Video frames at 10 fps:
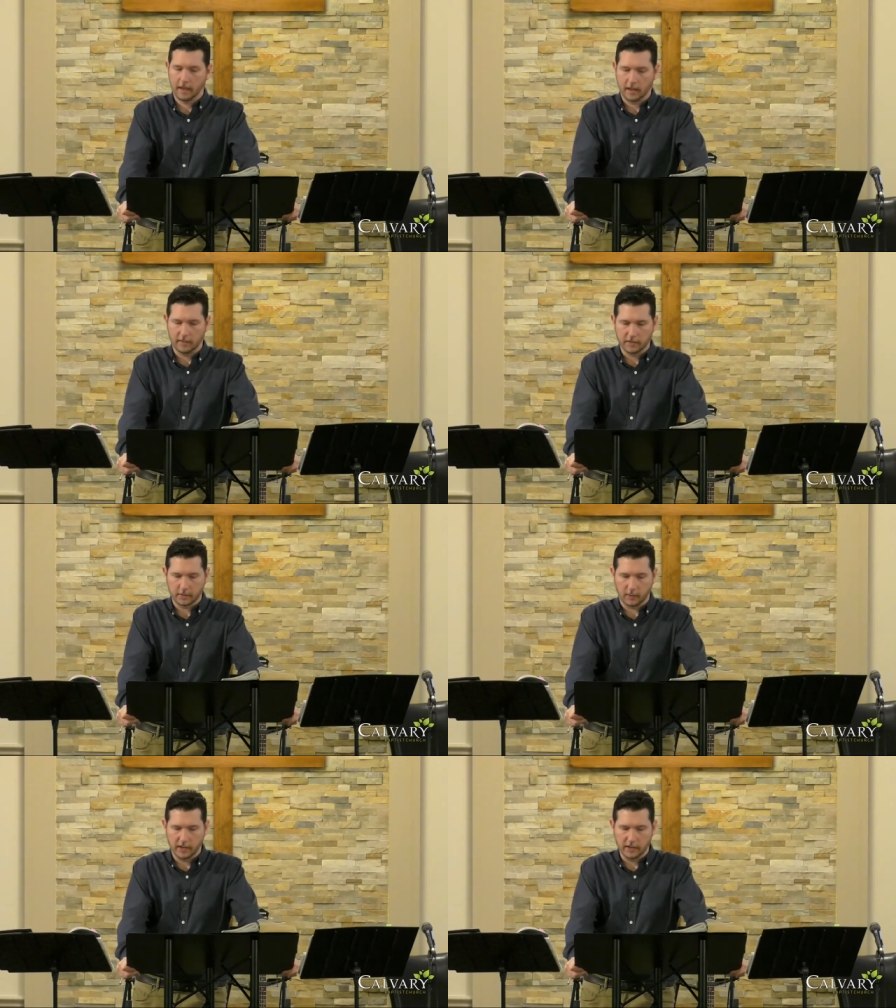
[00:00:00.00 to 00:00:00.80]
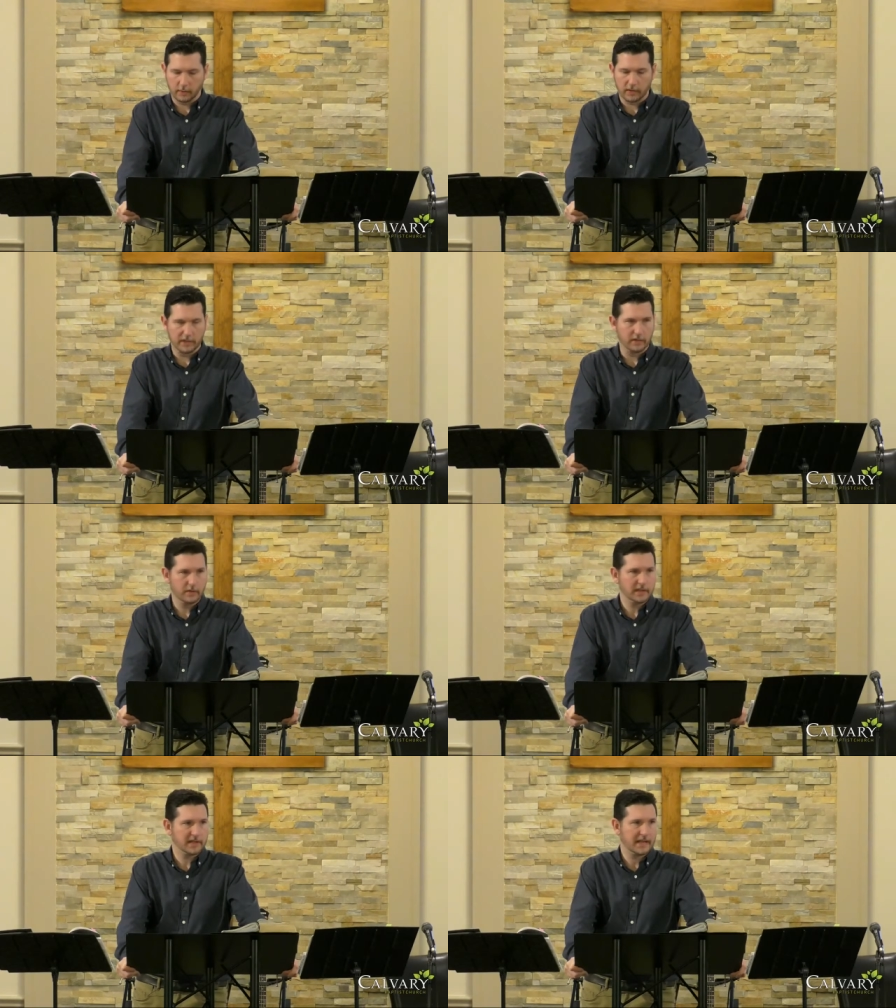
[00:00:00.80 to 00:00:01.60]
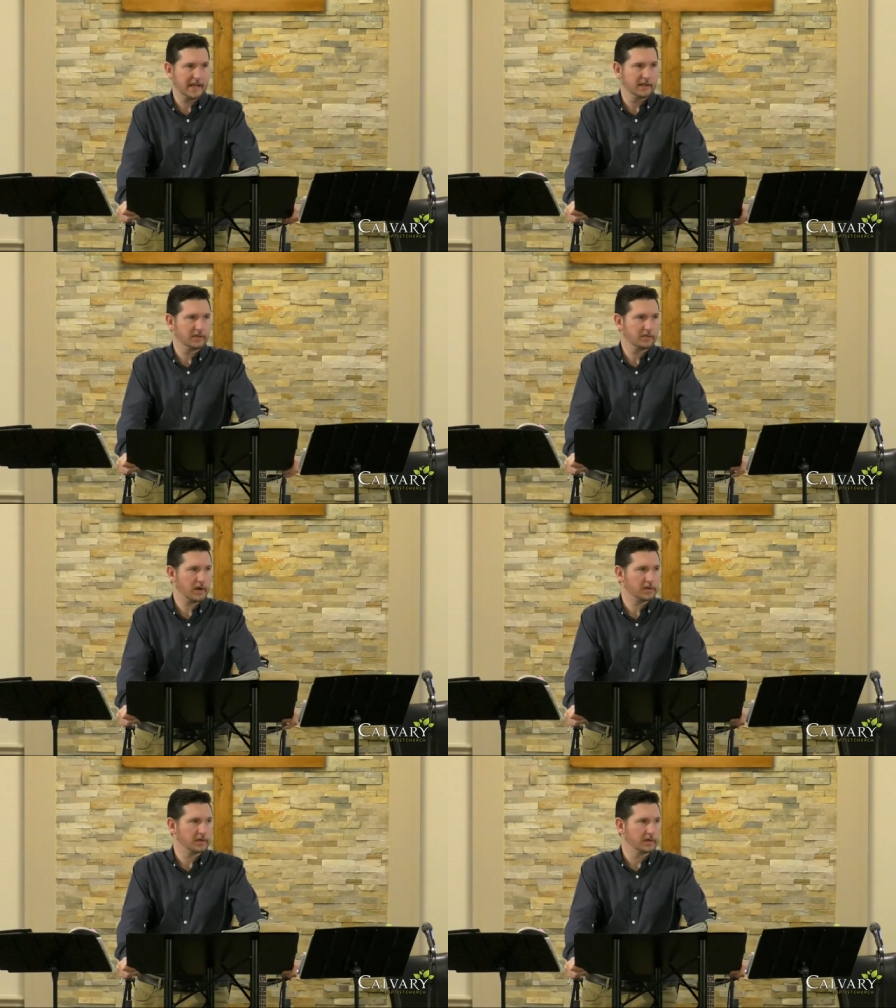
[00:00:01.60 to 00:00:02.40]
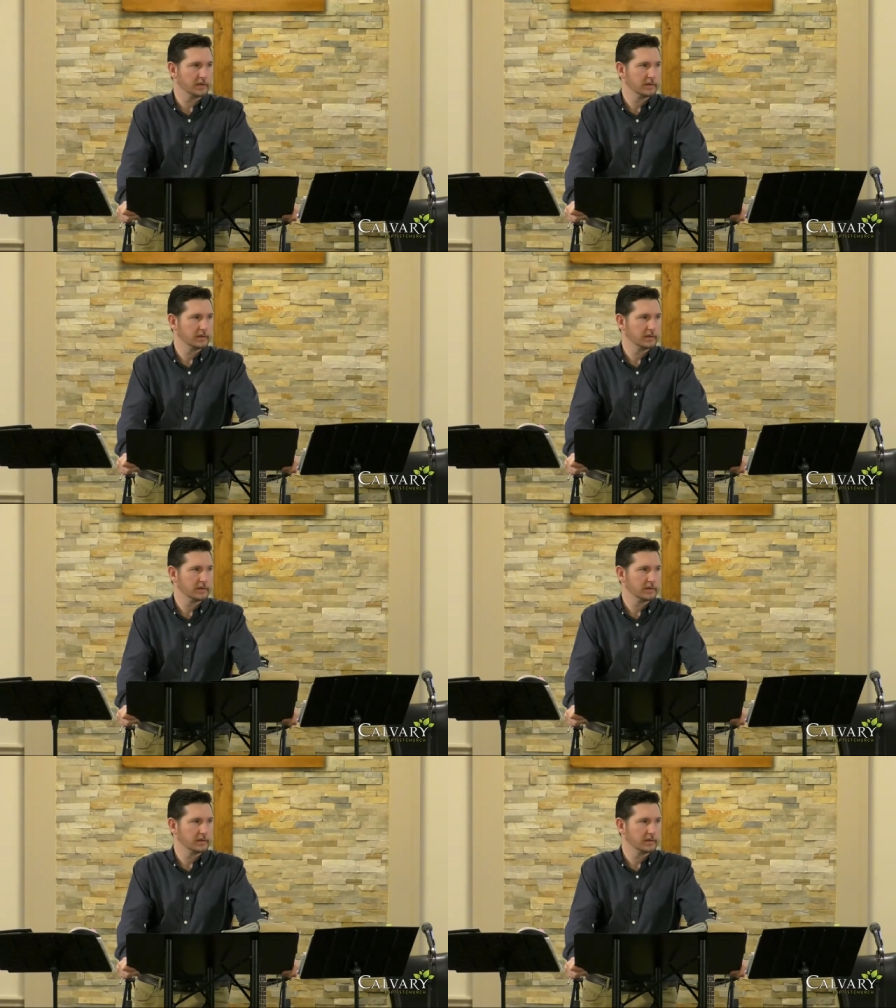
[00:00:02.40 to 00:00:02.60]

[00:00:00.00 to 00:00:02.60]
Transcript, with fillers: In verse 20 to 22, he says, Heed instruction.